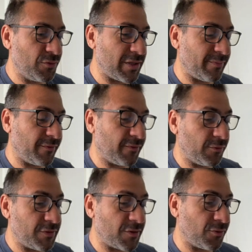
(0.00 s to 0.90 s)
separate
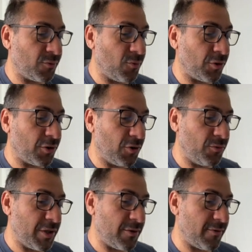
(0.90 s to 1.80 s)
folders called one
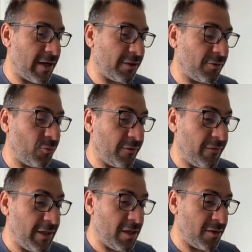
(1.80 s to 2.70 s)
audio and another one
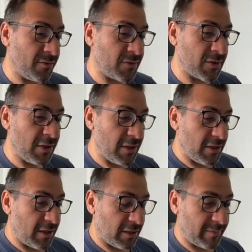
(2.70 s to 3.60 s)
videos.
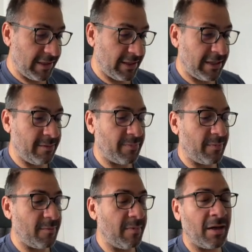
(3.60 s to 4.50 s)
And I'm gonna
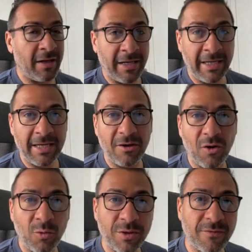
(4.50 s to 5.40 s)
keep my
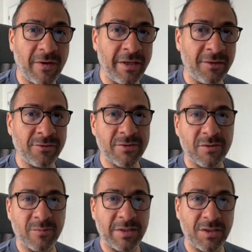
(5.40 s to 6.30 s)
audio files,
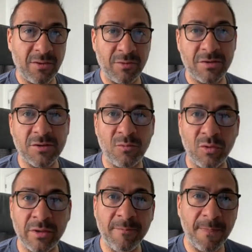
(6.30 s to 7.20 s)
especially when there's
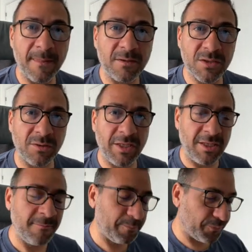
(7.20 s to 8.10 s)
someone
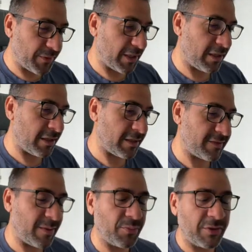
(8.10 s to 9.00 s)
talking,
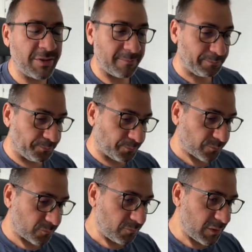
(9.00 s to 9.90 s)
separate,
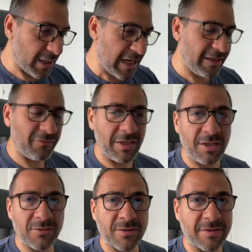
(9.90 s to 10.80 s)
and the
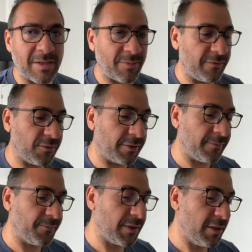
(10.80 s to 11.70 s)
videos in a separate folder.
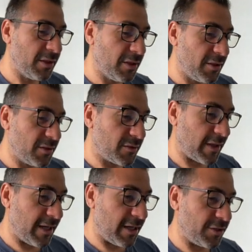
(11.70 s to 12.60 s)
So
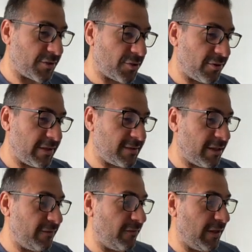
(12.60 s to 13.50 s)
then I just create
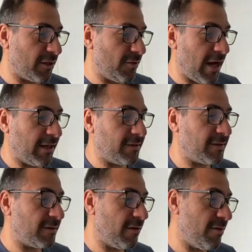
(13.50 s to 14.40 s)
save, it
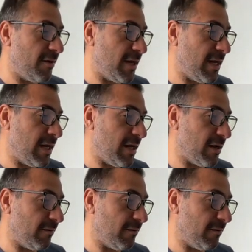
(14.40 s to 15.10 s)
creates the